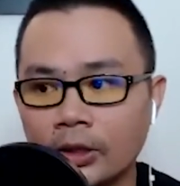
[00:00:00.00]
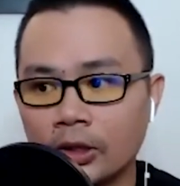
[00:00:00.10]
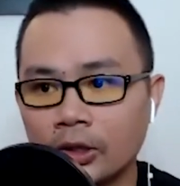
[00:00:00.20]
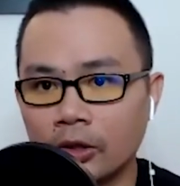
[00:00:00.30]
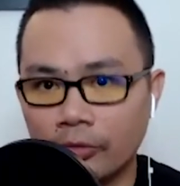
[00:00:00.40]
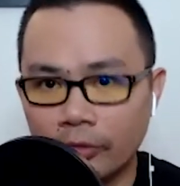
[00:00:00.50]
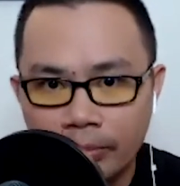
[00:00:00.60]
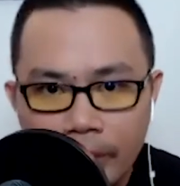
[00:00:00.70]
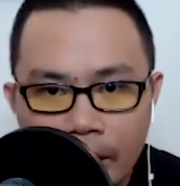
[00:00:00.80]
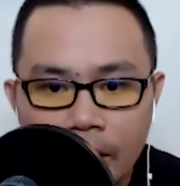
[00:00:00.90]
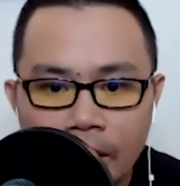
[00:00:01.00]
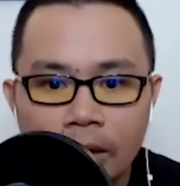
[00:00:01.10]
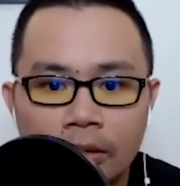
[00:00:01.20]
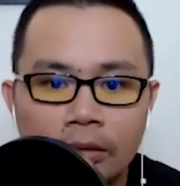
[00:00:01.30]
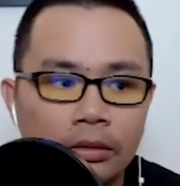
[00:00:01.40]
So for me,
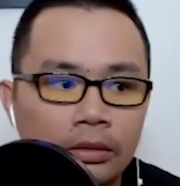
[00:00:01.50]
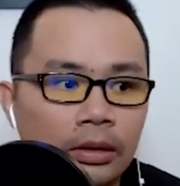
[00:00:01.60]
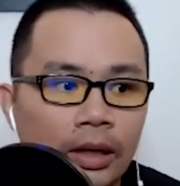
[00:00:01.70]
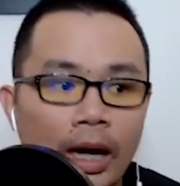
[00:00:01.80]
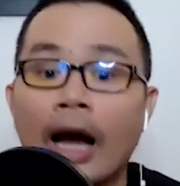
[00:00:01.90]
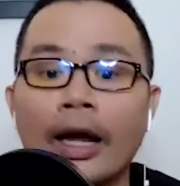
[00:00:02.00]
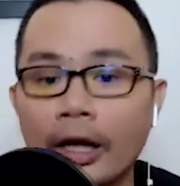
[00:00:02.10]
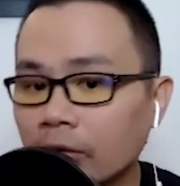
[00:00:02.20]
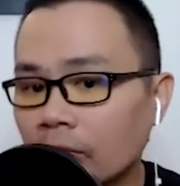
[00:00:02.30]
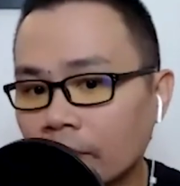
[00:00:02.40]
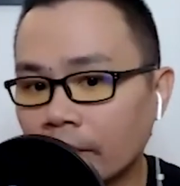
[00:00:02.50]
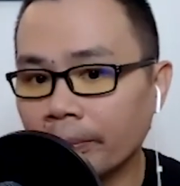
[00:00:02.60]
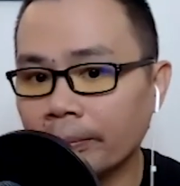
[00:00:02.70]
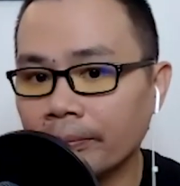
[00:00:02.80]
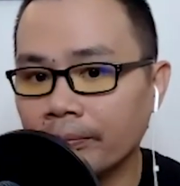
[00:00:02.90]
I ignore them.
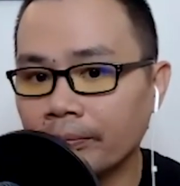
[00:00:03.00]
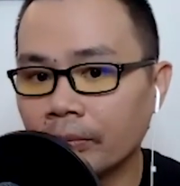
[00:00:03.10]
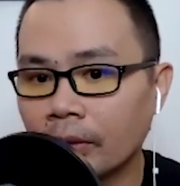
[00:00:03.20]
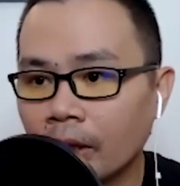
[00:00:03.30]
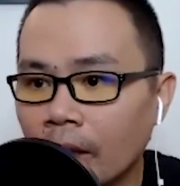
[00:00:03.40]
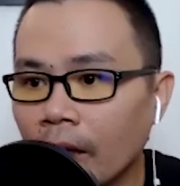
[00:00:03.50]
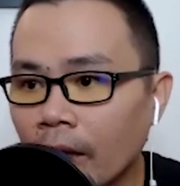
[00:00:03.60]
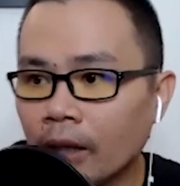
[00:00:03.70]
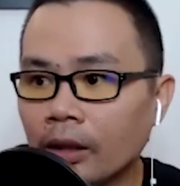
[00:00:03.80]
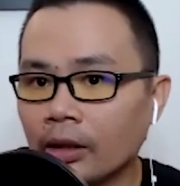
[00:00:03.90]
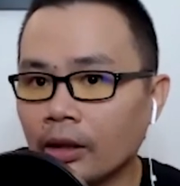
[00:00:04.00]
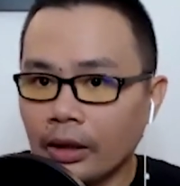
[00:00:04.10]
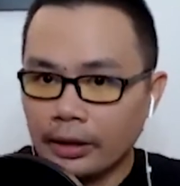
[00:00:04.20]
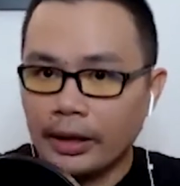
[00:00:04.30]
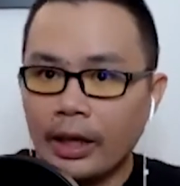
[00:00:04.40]
And
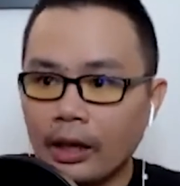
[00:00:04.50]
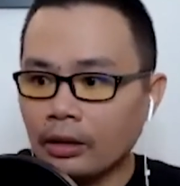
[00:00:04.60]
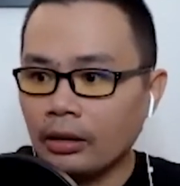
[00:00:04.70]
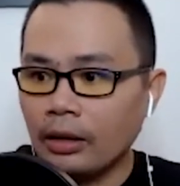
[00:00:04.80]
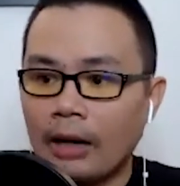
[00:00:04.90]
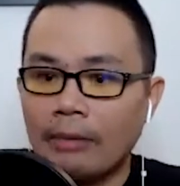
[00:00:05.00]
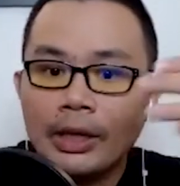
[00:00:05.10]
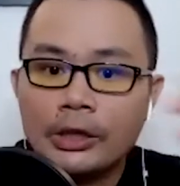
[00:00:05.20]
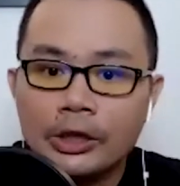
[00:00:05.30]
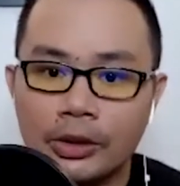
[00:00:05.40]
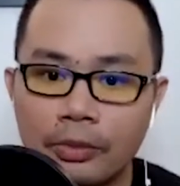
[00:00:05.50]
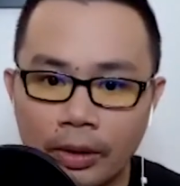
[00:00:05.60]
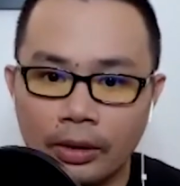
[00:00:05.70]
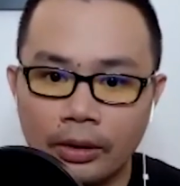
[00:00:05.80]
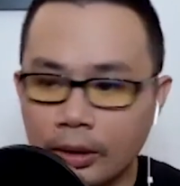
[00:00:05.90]
then I make
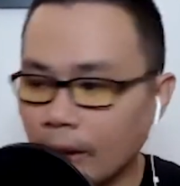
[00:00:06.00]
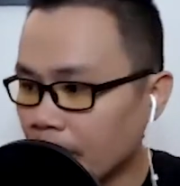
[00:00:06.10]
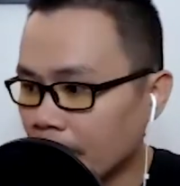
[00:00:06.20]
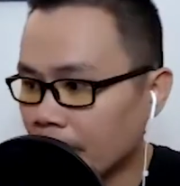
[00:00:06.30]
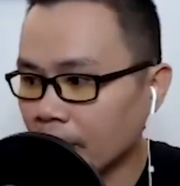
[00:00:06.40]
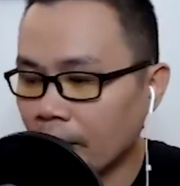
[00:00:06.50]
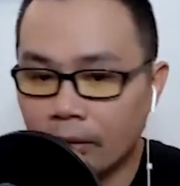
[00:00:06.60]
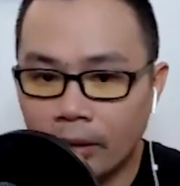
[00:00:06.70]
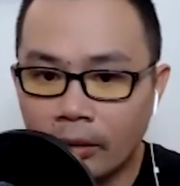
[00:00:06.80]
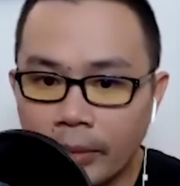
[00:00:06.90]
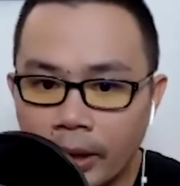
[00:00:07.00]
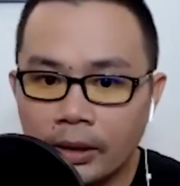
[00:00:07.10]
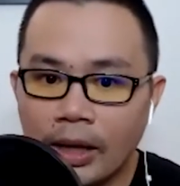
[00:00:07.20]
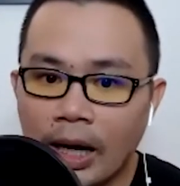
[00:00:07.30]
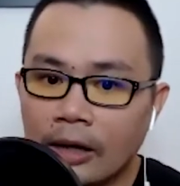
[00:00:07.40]
sure the people that are around
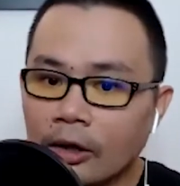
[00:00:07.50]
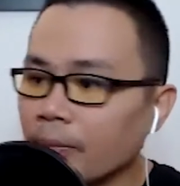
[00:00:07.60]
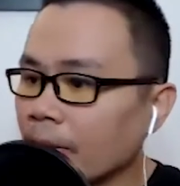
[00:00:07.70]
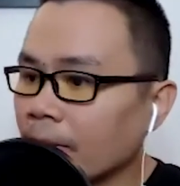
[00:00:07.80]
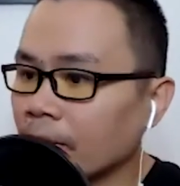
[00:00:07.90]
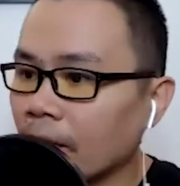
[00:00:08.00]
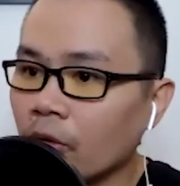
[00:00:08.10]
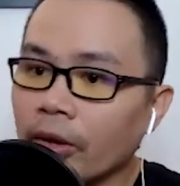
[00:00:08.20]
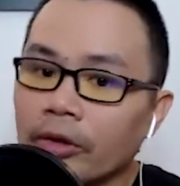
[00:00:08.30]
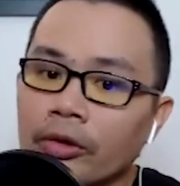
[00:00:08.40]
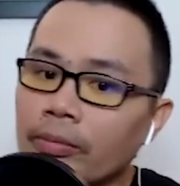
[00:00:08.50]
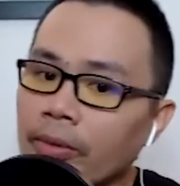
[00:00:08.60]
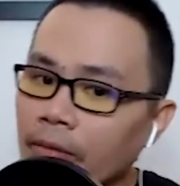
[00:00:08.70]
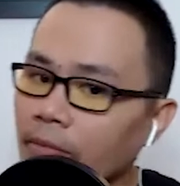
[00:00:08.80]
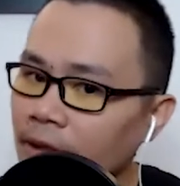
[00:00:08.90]
me are not people that are going to
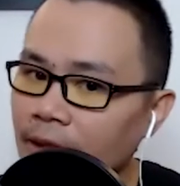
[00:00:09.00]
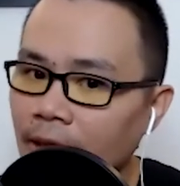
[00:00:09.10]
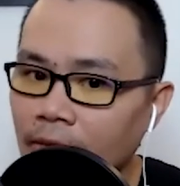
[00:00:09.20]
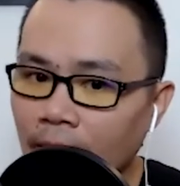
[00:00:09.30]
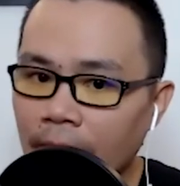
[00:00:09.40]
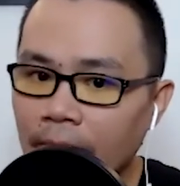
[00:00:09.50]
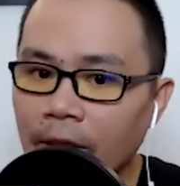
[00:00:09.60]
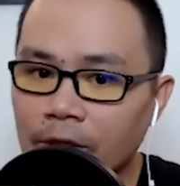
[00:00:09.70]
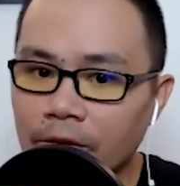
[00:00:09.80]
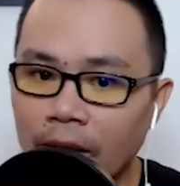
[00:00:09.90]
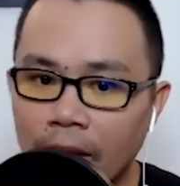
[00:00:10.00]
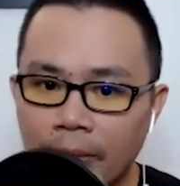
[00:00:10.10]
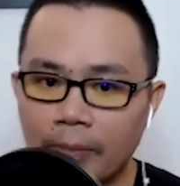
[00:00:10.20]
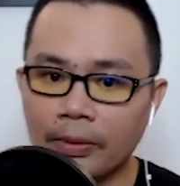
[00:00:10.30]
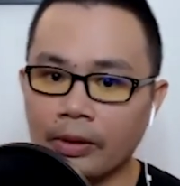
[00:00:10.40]
bring me down. I make sure that the
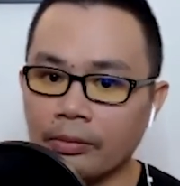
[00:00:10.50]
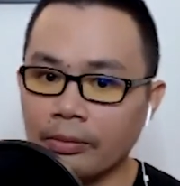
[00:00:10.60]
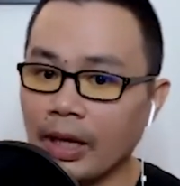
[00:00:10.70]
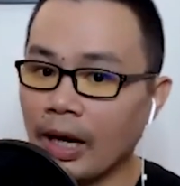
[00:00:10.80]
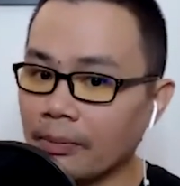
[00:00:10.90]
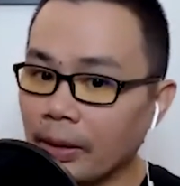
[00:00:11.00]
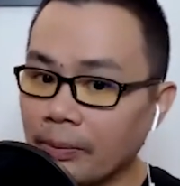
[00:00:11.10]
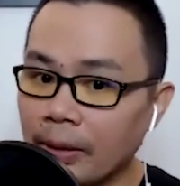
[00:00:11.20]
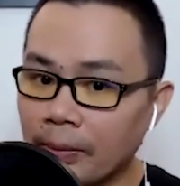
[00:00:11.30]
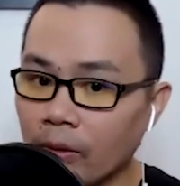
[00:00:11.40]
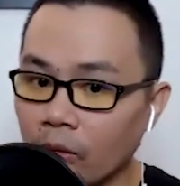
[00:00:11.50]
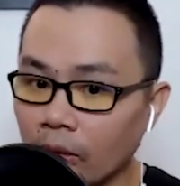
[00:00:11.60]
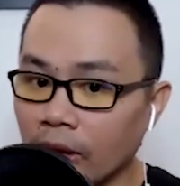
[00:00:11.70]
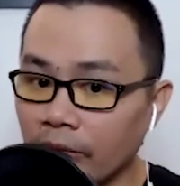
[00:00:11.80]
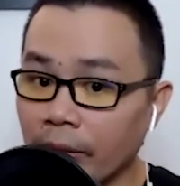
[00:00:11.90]
people around me are the people who
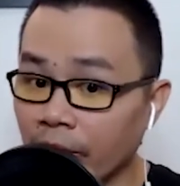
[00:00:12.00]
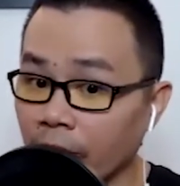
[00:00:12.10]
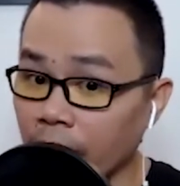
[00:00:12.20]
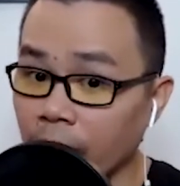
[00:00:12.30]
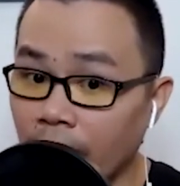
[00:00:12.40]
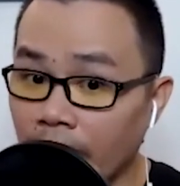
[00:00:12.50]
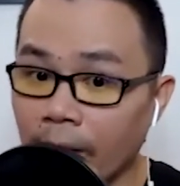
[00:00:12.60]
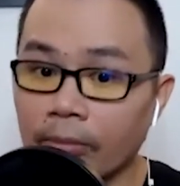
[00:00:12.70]
love me for who I am.